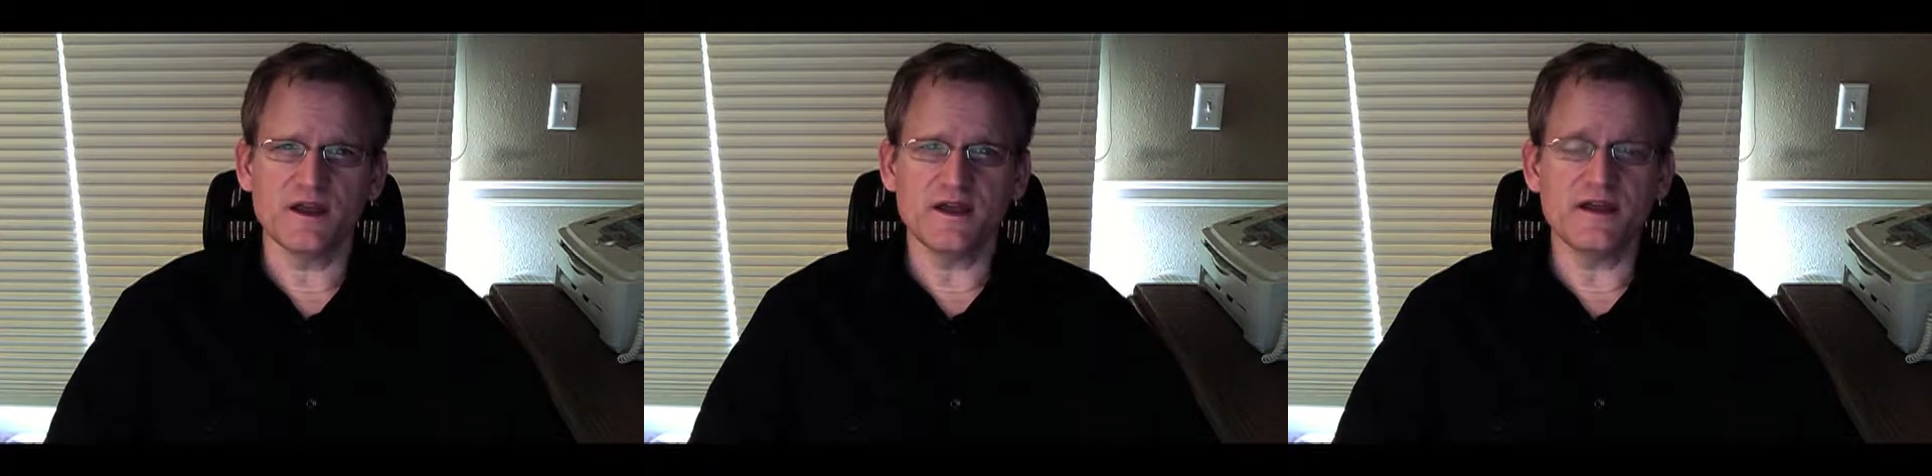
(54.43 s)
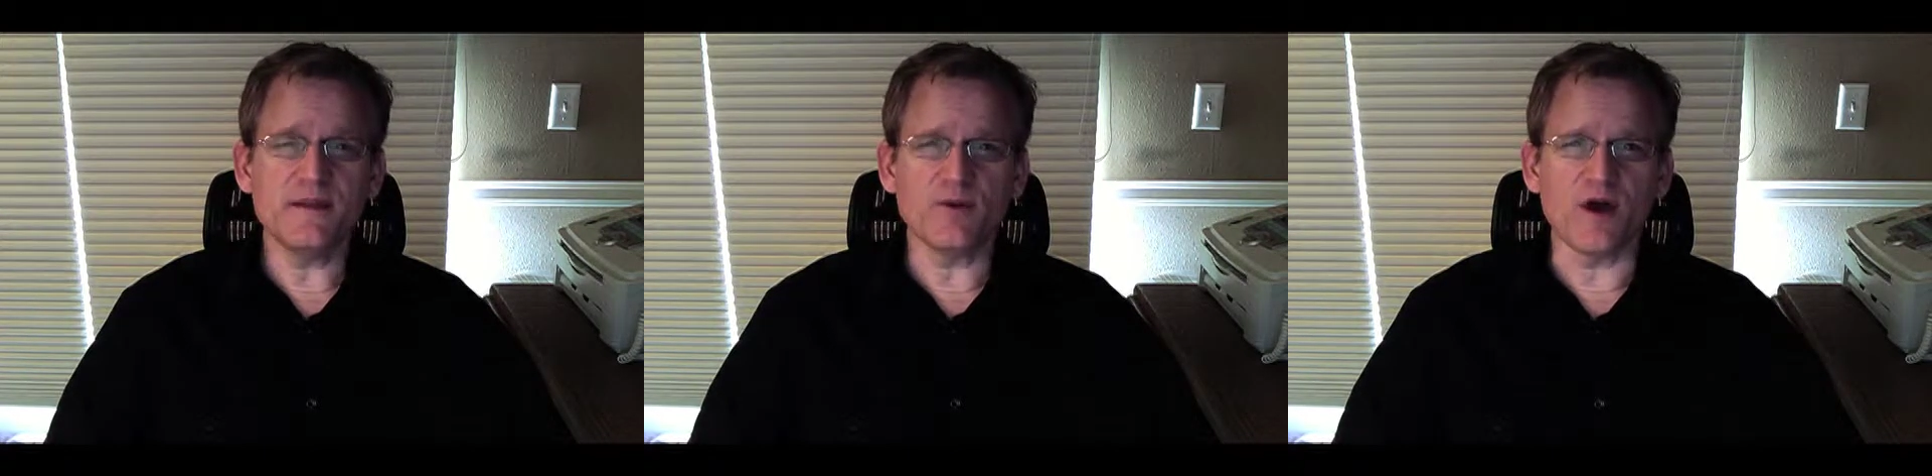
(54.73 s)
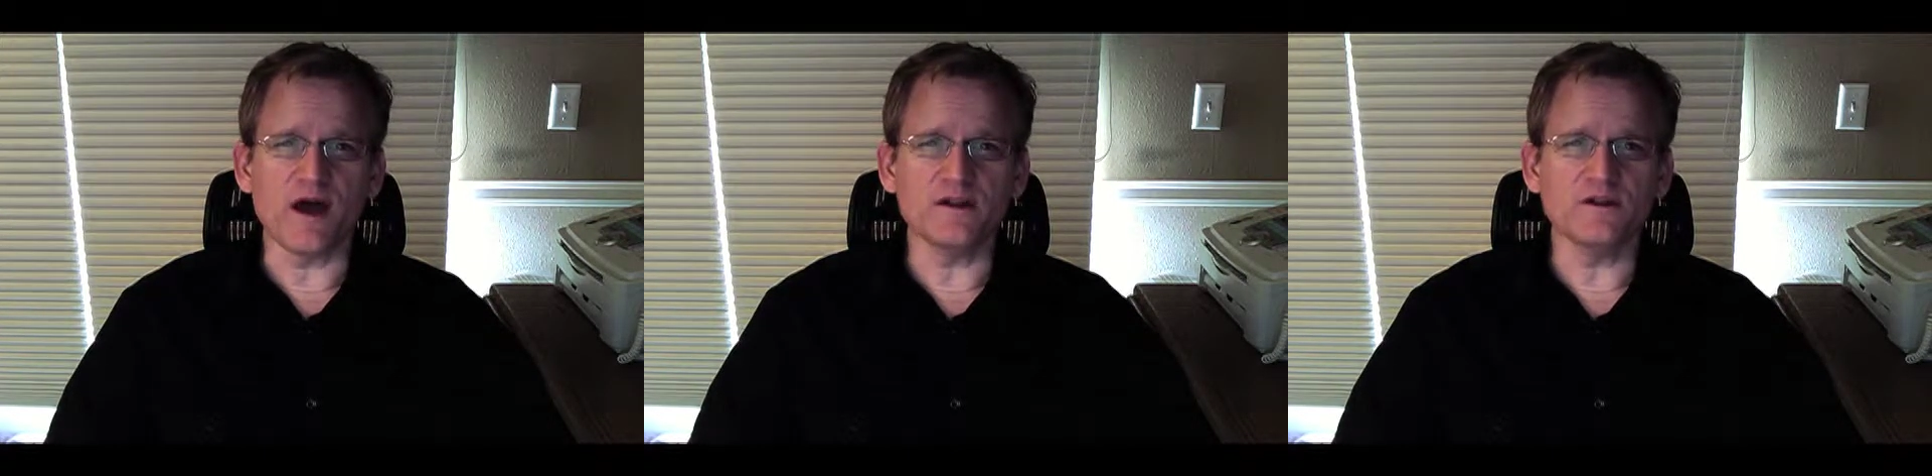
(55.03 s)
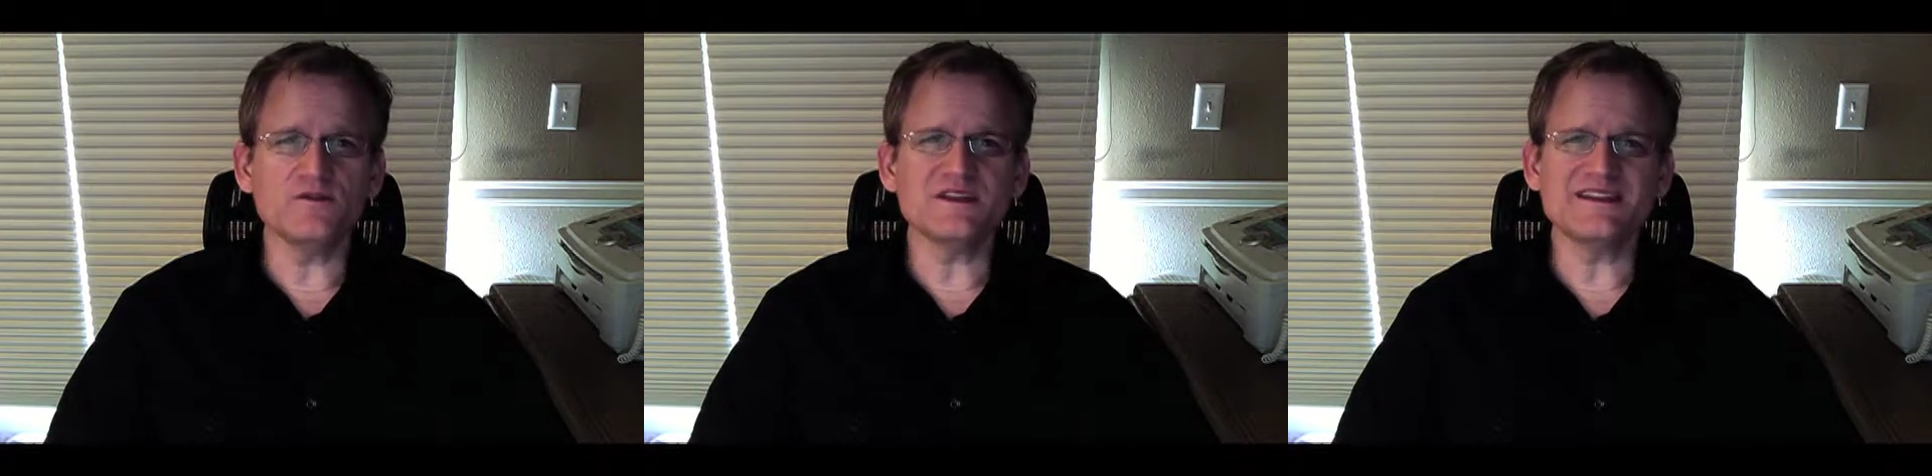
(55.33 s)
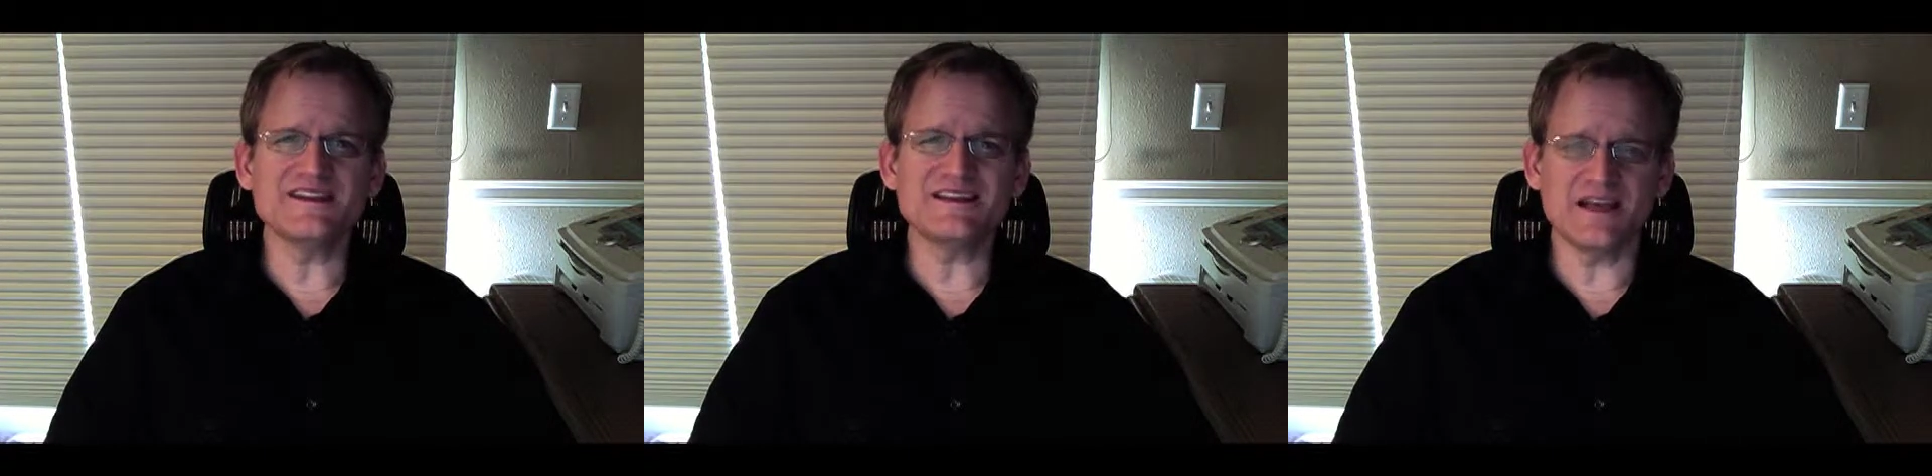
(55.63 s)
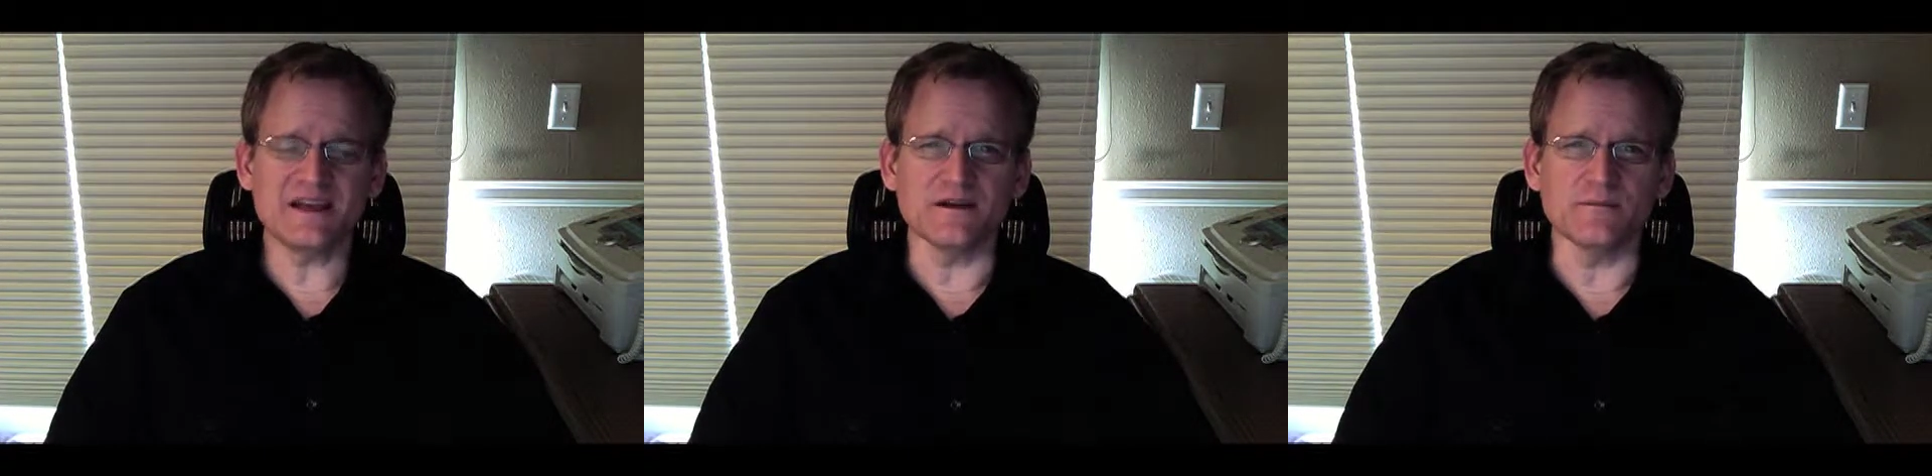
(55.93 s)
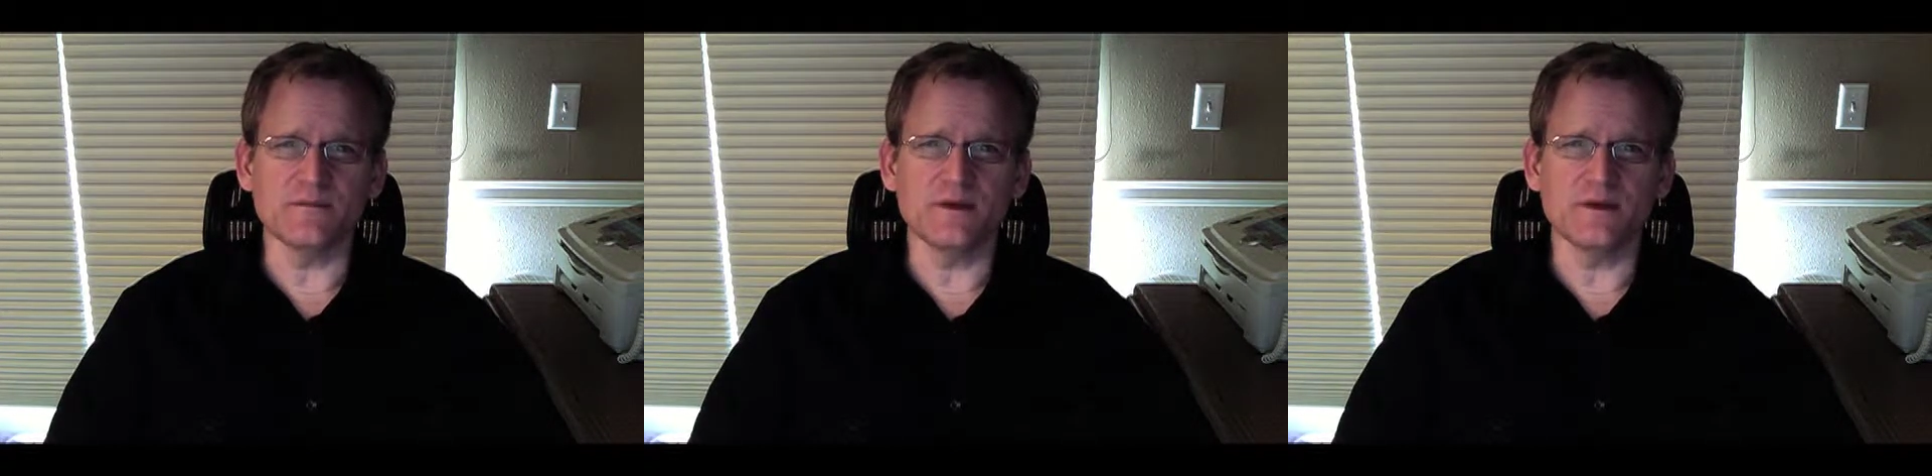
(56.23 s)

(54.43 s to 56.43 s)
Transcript: Nimrod loses his kingdom